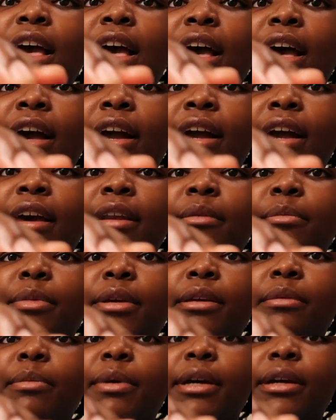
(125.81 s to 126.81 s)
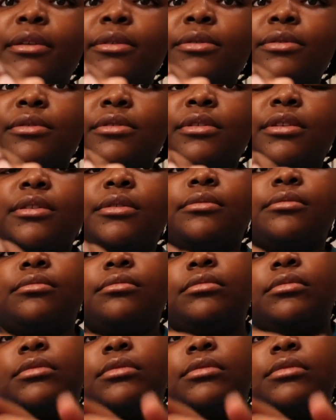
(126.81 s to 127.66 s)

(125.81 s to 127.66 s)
I got a big bottle, so